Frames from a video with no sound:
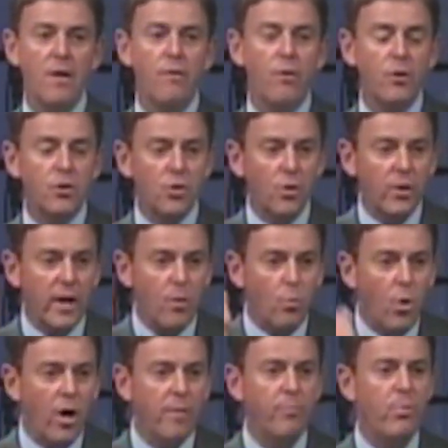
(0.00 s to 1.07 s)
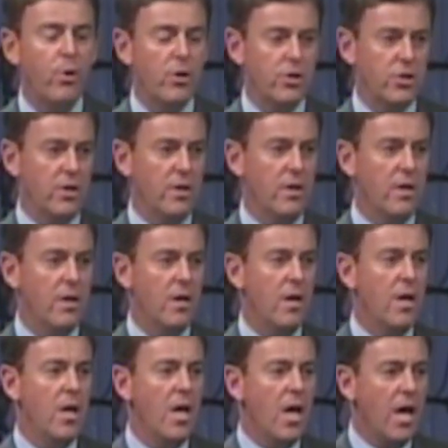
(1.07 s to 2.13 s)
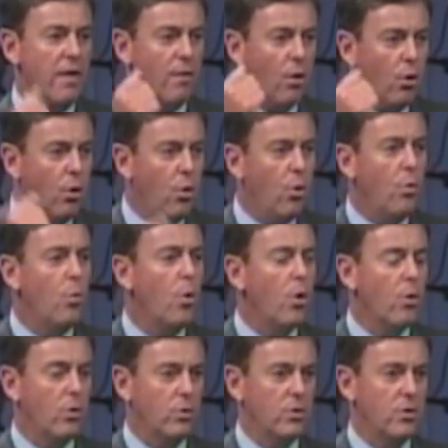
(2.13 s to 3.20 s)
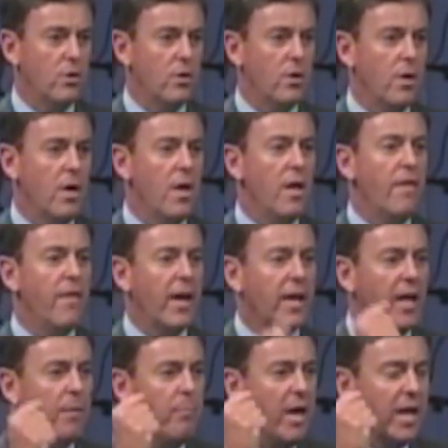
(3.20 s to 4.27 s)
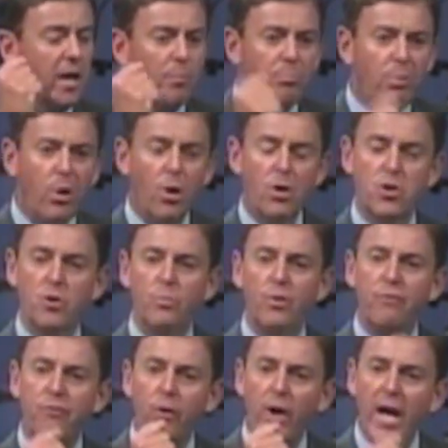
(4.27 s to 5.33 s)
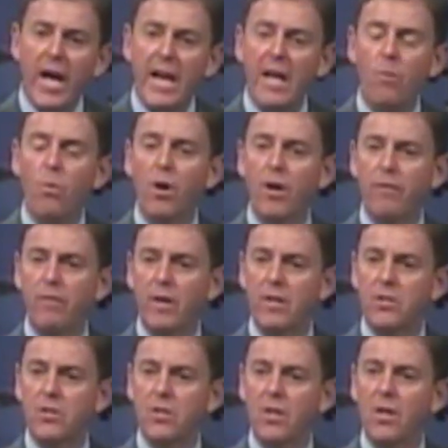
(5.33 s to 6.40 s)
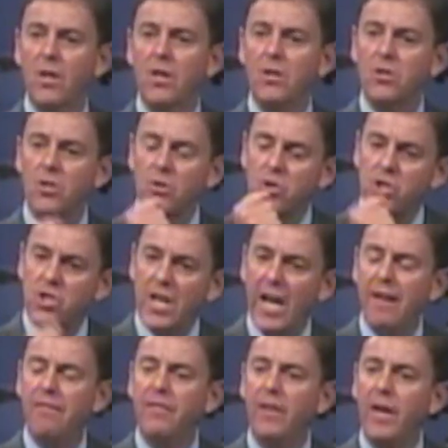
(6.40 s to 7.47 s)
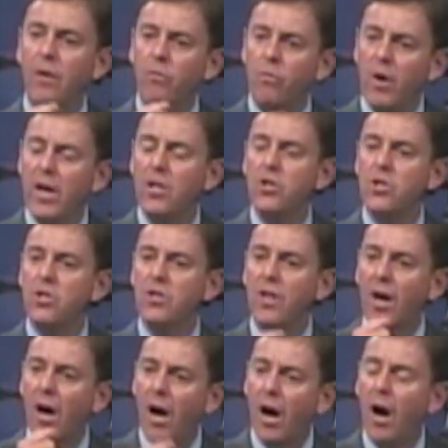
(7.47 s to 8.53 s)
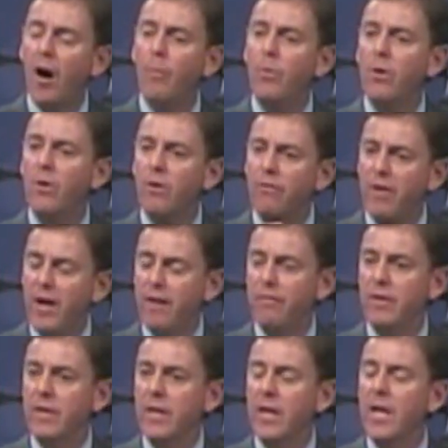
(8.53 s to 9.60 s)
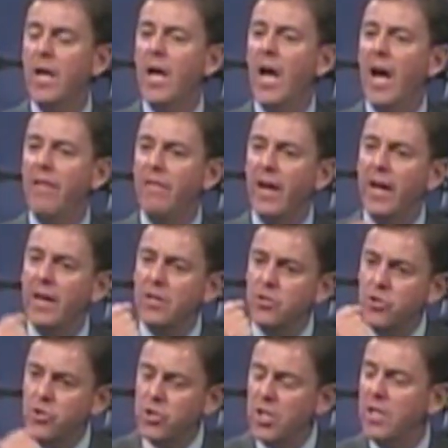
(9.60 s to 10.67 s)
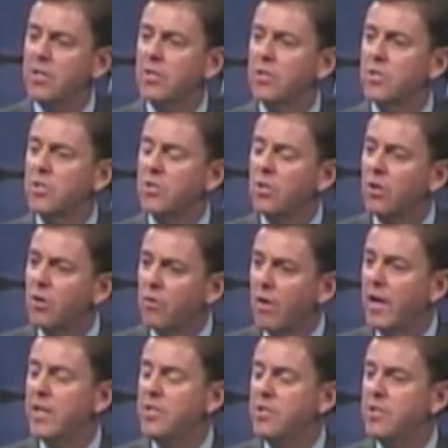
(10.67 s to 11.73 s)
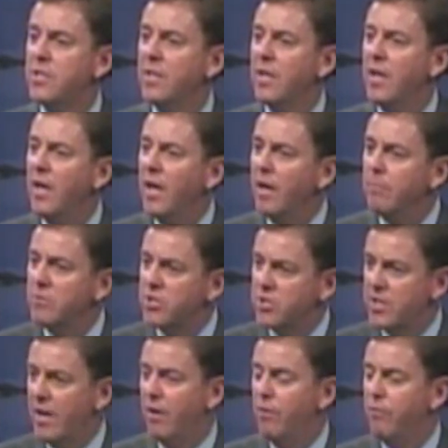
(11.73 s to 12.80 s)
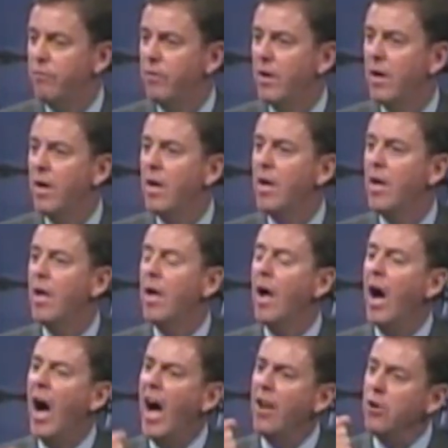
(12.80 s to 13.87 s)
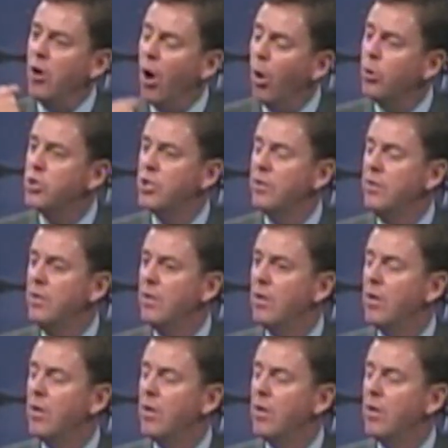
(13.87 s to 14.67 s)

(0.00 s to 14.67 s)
There is only one person in the whole world that can make it possible for any one of us to safely reach the harbor of heaven, and that is Jesus Christ Himself. A notion